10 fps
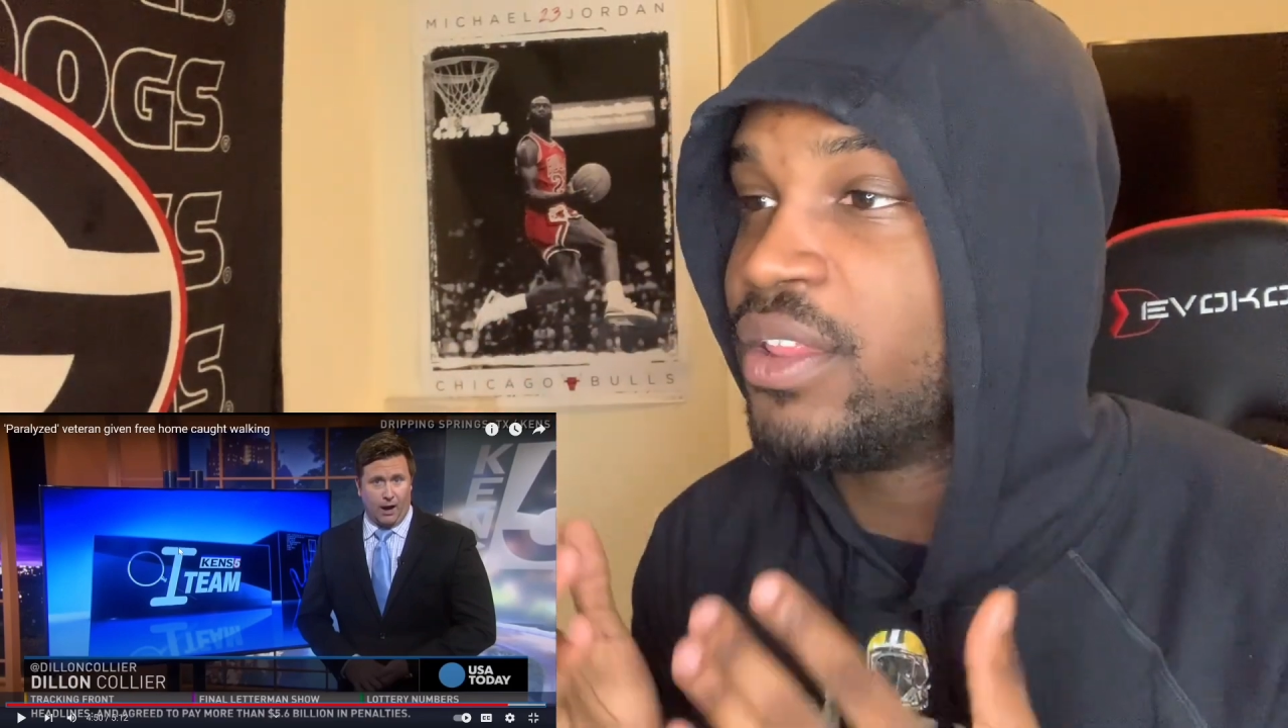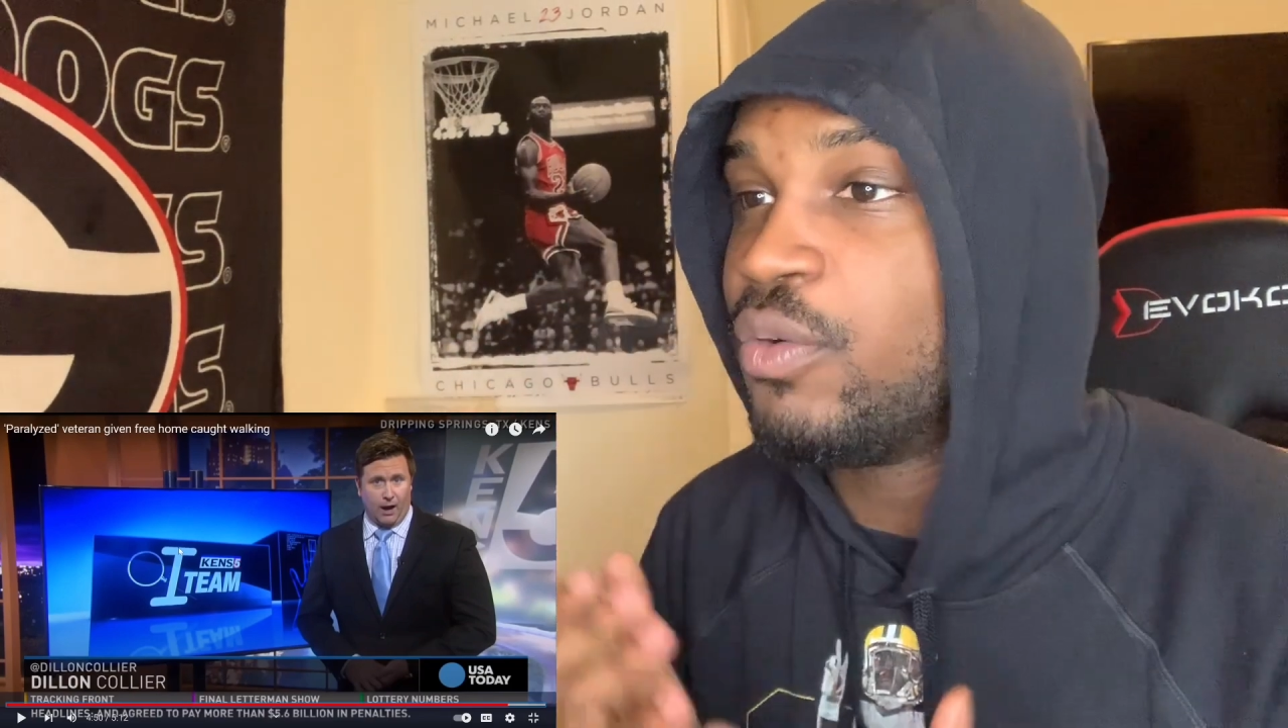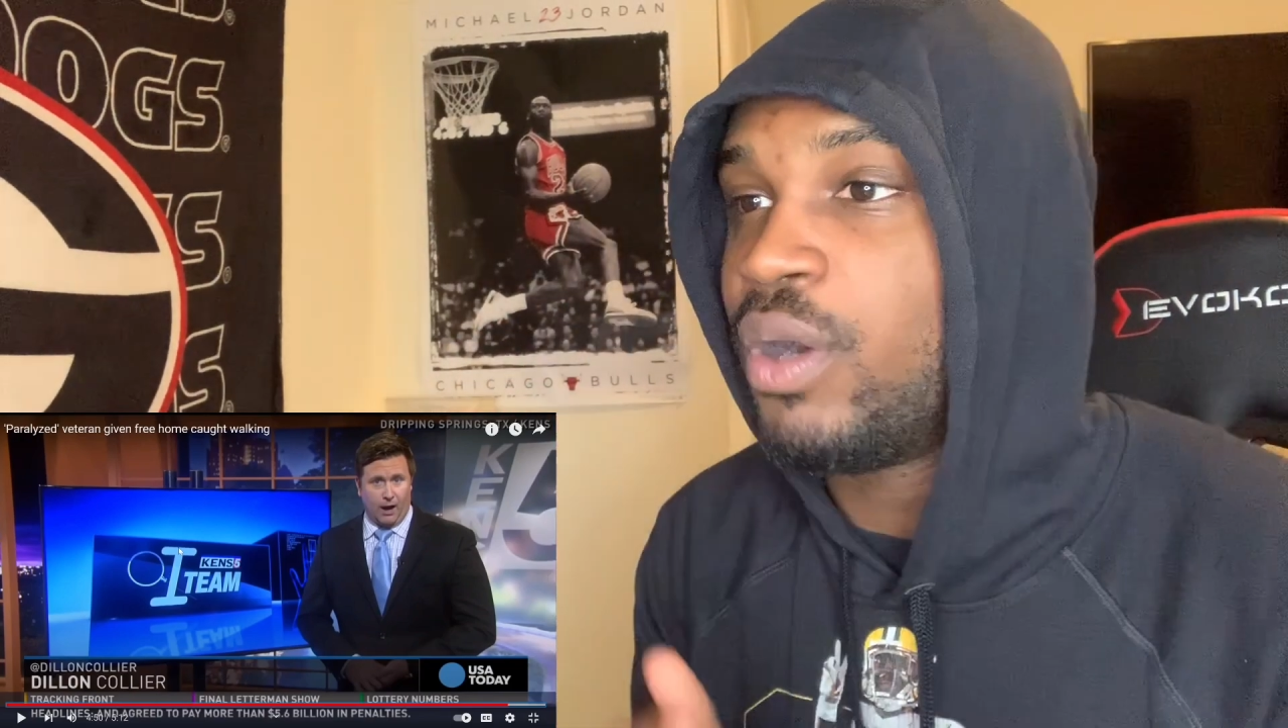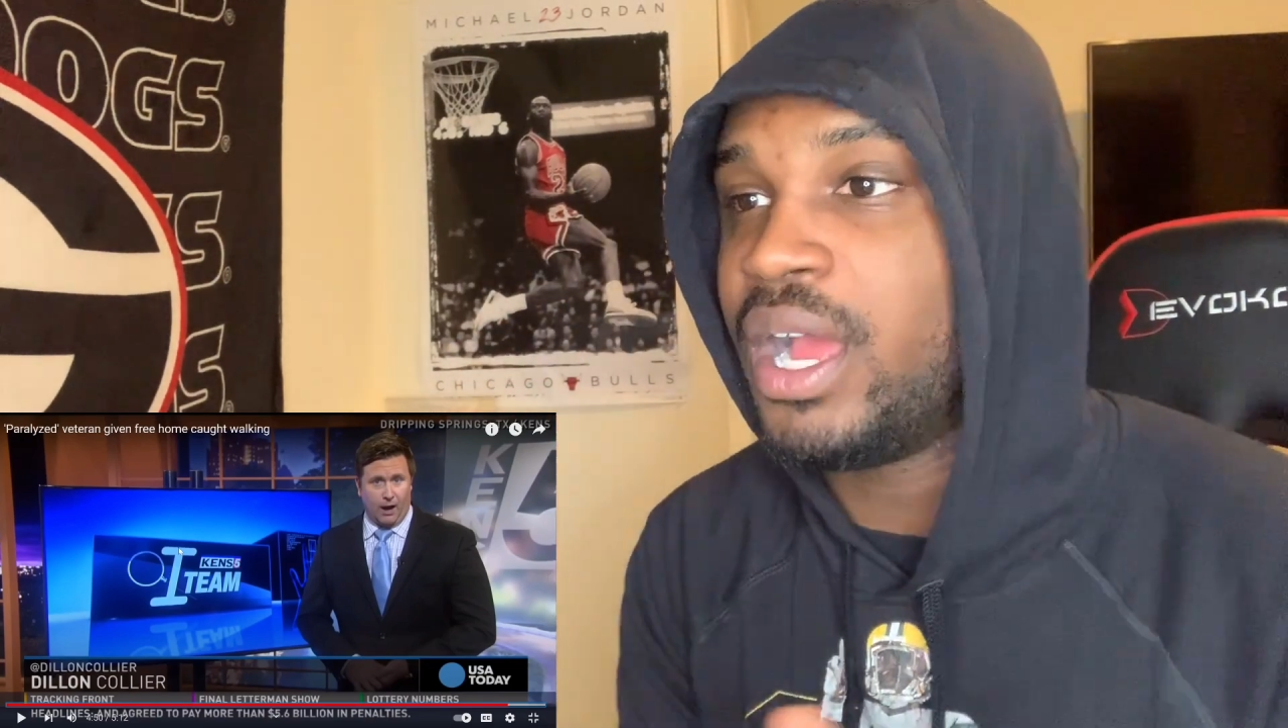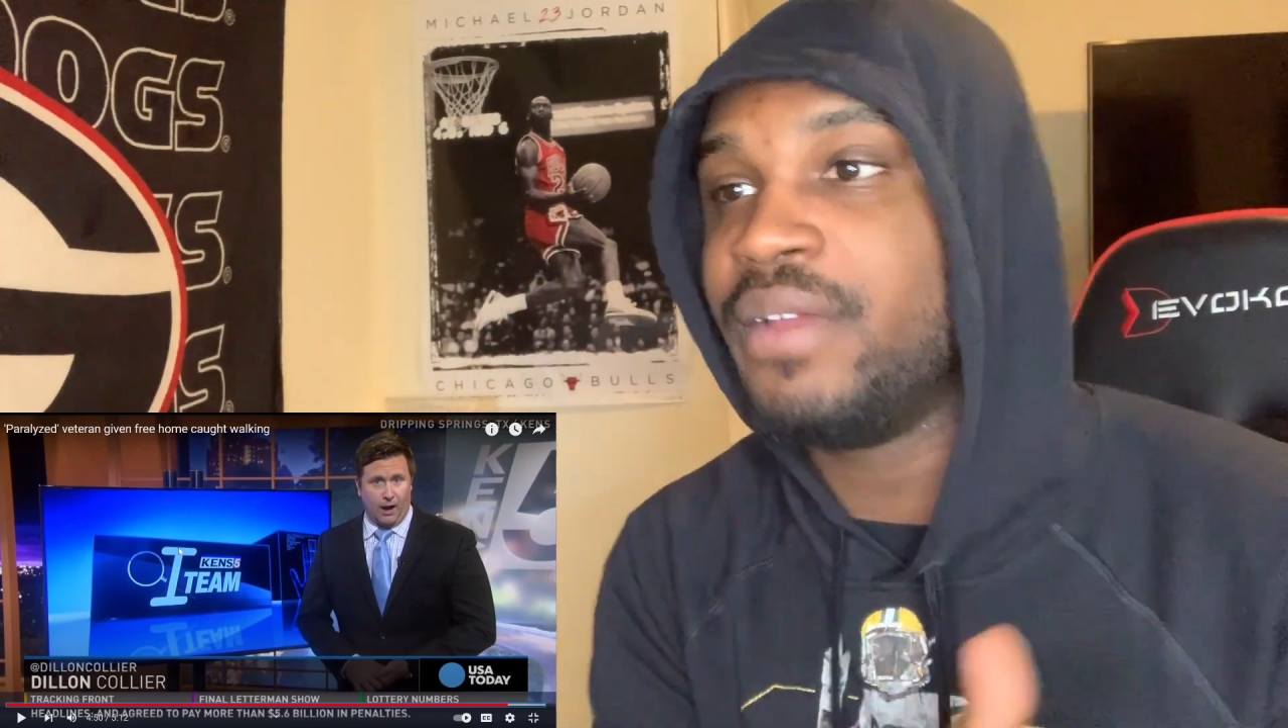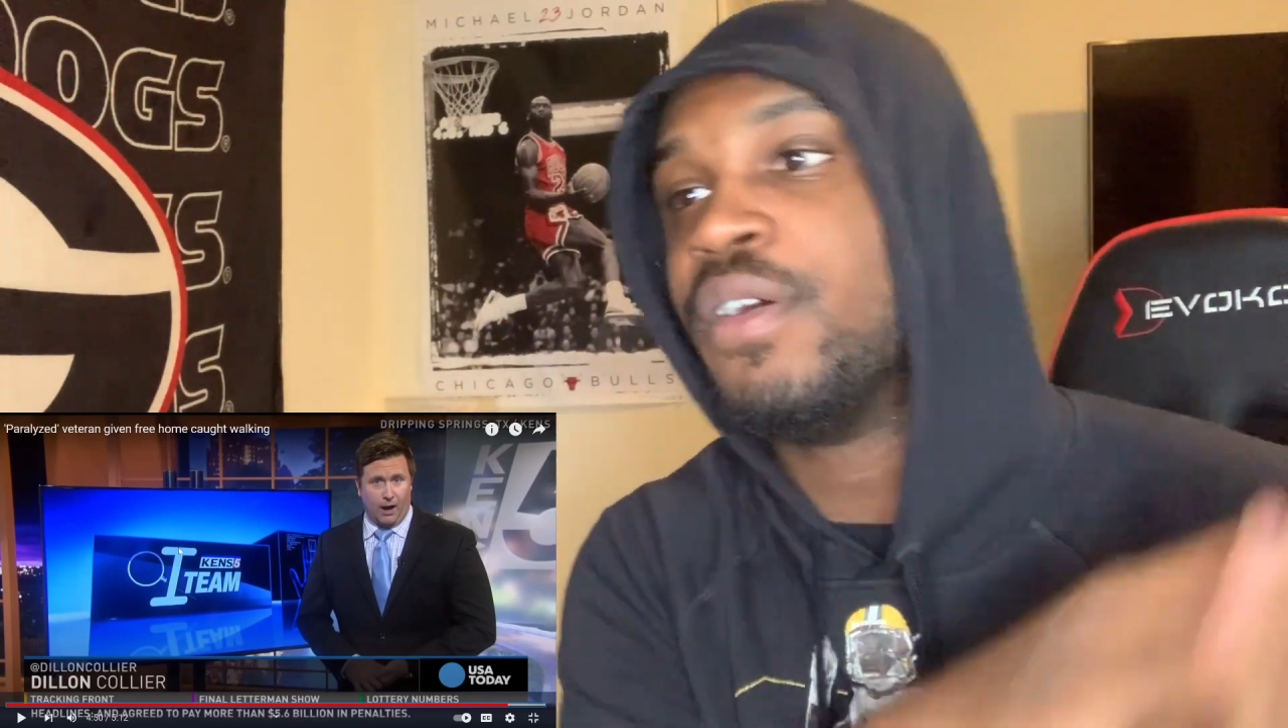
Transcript: the wife?